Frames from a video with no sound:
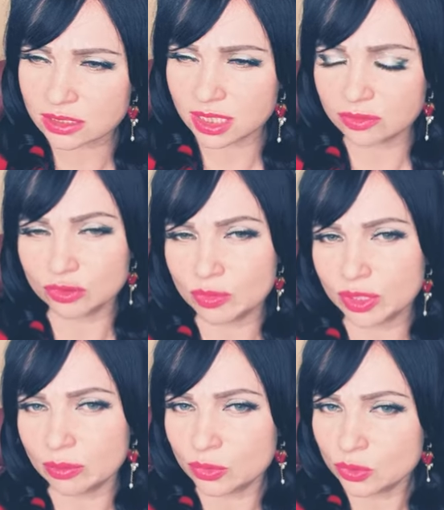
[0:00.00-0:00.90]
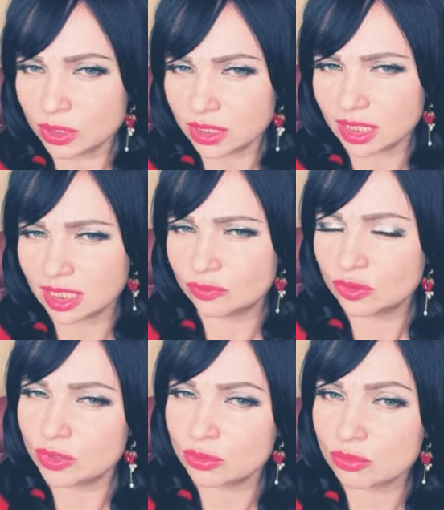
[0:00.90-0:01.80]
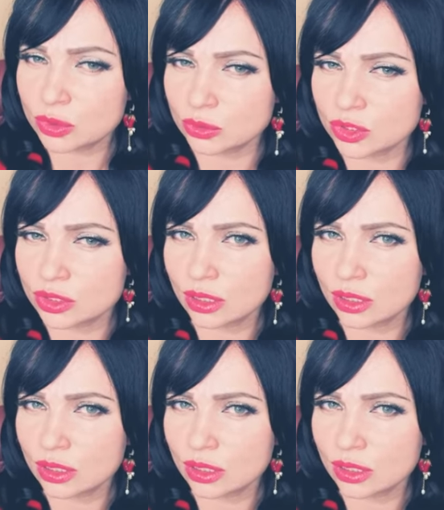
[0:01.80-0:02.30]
He would be a bully. He would be rude.